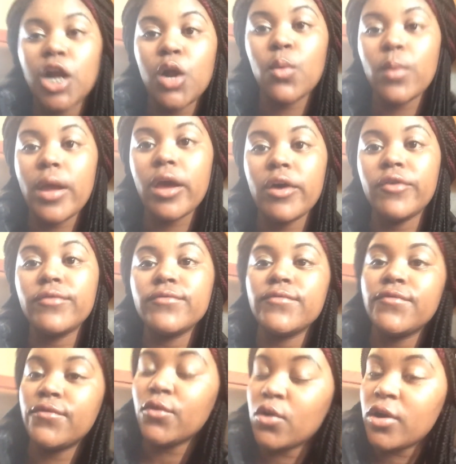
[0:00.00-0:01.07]
here around
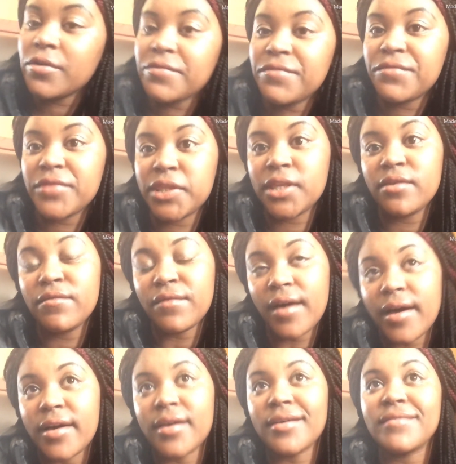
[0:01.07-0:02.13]

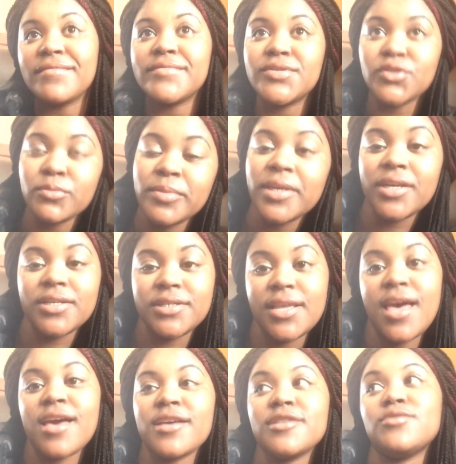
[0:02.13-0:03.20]
4.55 to be
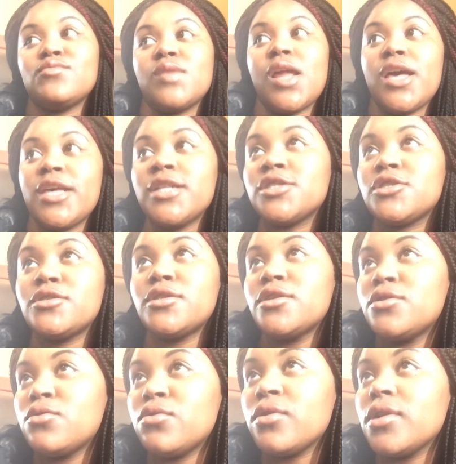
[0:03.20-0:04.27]
exact is when I entered
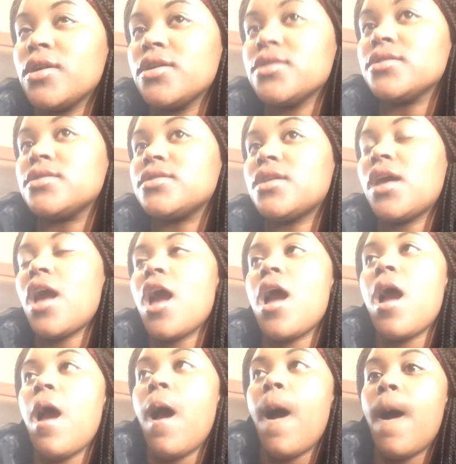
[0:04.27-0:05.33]
the doors.
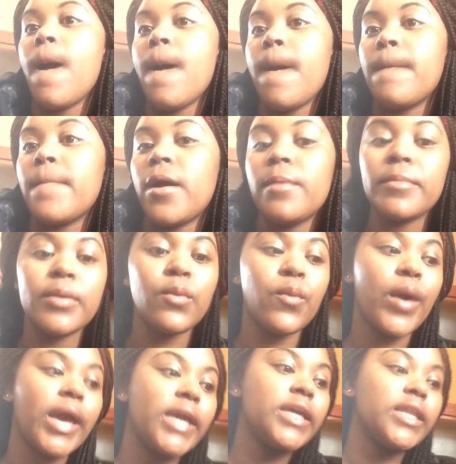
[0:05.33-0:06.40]
Um,
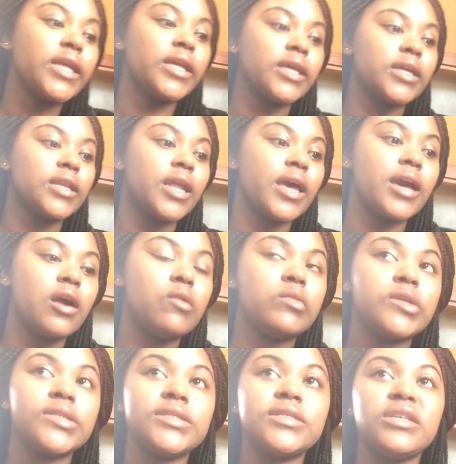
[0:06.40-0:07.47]
I'm waiting. Like,
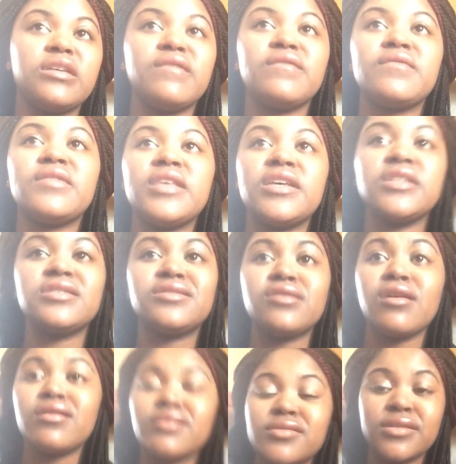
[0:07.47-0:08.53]
I want to see if things
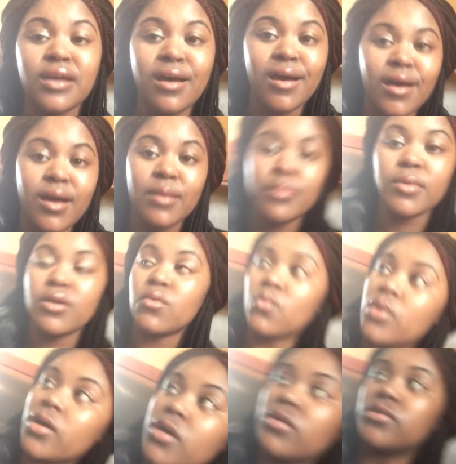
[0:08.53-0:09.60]
start on time
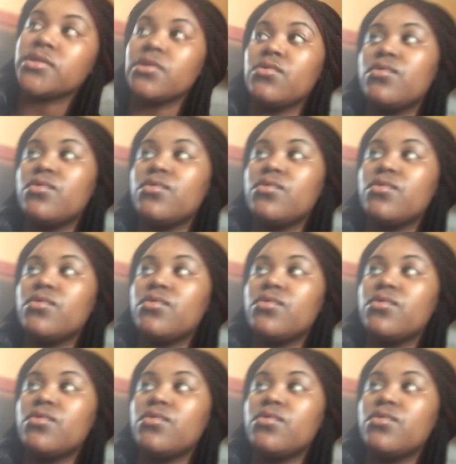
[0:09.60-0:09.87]
or what goes